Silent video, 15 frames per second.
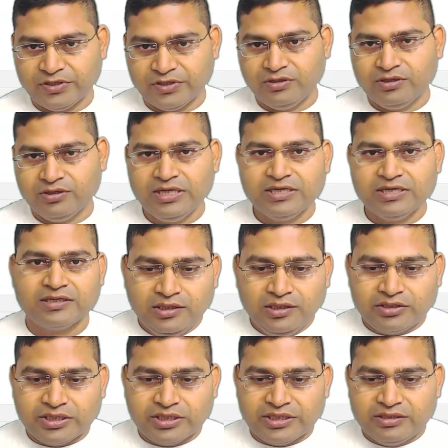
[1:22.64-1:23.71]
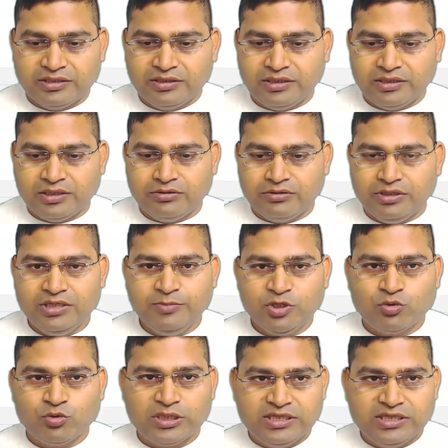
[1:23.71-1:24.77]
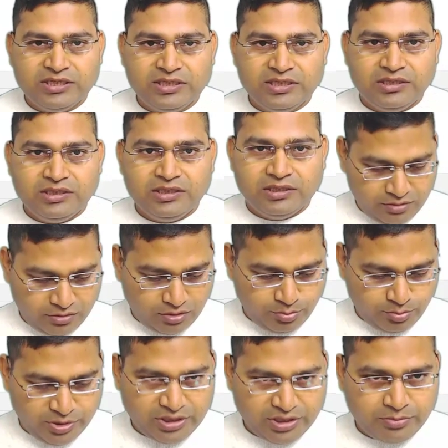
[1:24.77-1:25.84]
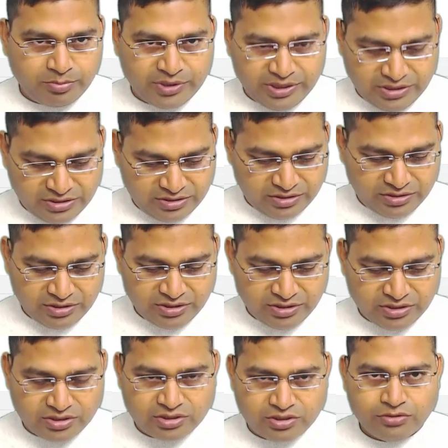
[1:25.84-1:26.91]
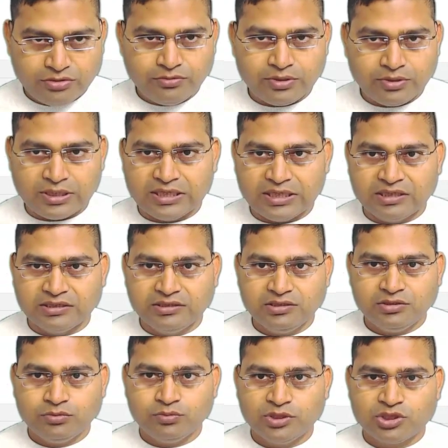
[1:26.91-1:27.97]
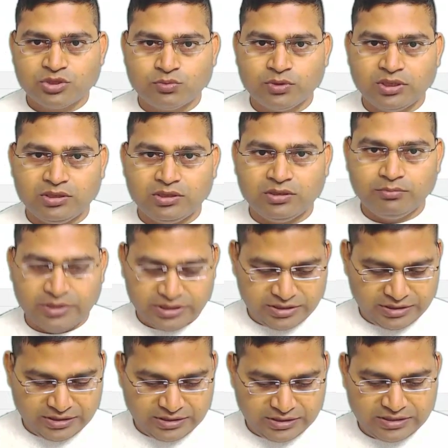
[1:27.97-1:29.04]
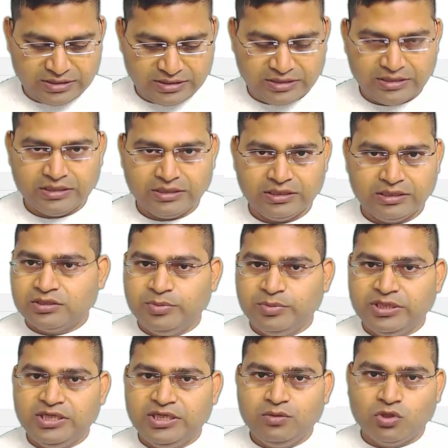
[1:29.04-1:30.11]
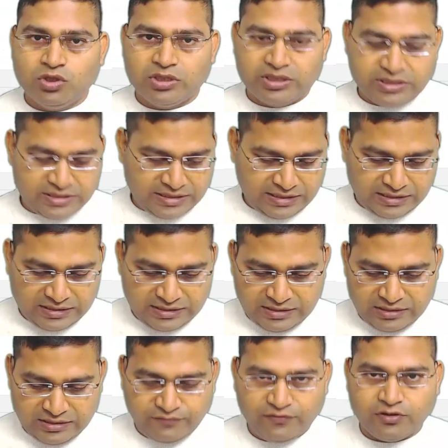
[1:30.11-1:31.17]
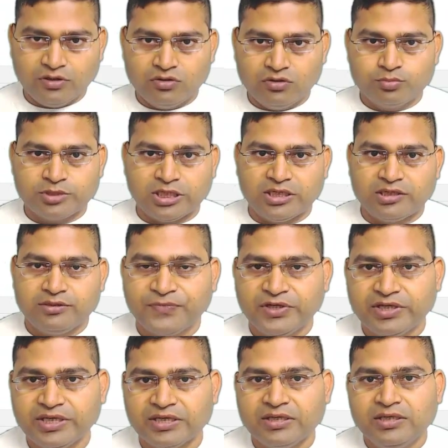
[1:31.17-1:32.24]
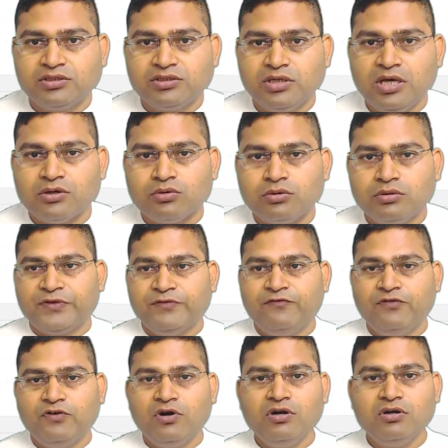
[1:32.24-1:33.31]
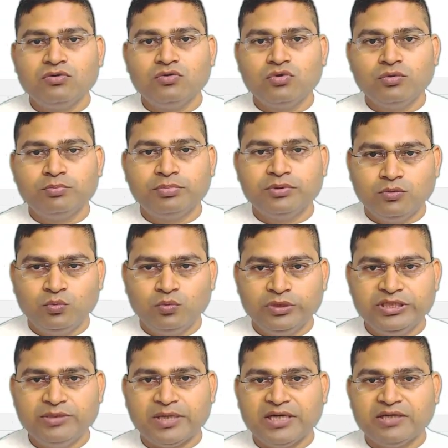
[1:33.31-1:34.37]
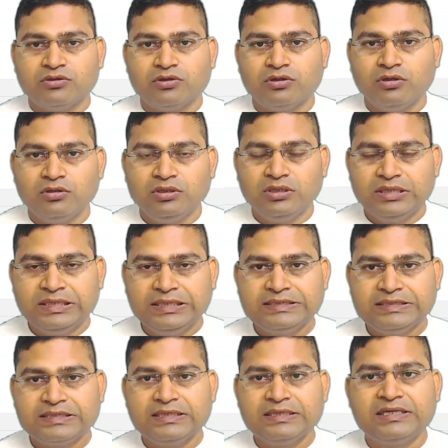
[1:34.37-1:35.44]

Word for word: All right. Okay, now let me quickly copy and paste these two lines, which will basically explain what exactly the for loops are. Okay, so now for loop within Python is